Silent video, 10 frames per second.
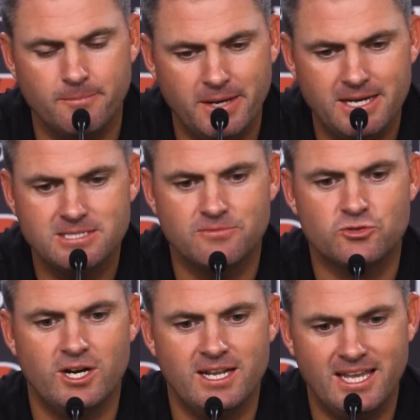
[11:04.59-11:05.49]
pace of
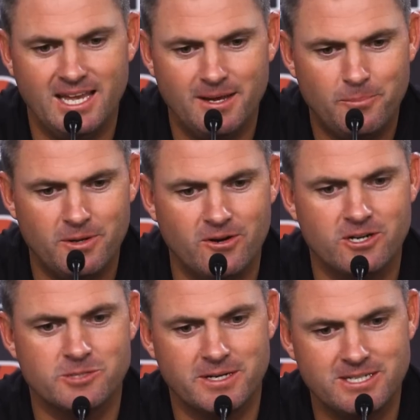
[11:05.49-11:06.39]
training camp and our
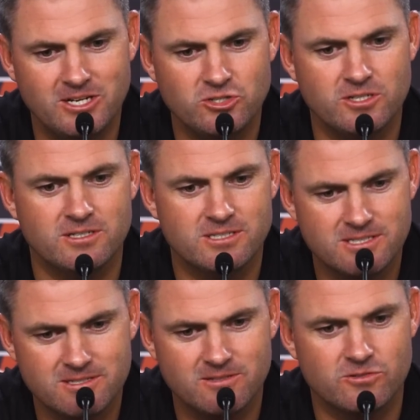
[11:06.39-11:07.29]

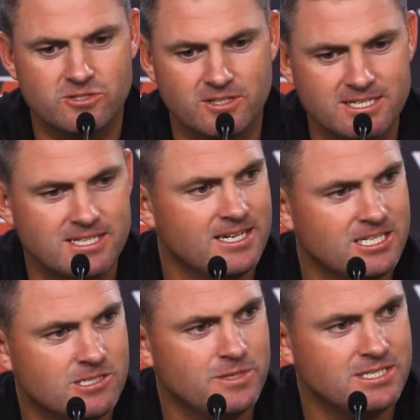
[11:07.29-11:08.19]
expectations. There's less that
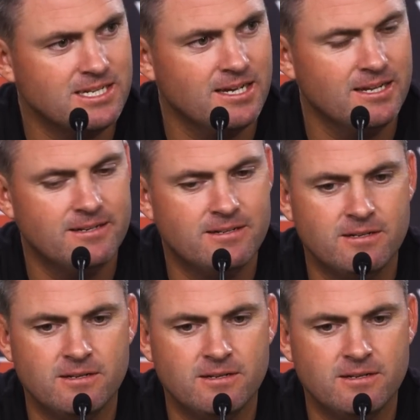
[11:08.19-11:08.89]
needs to be said.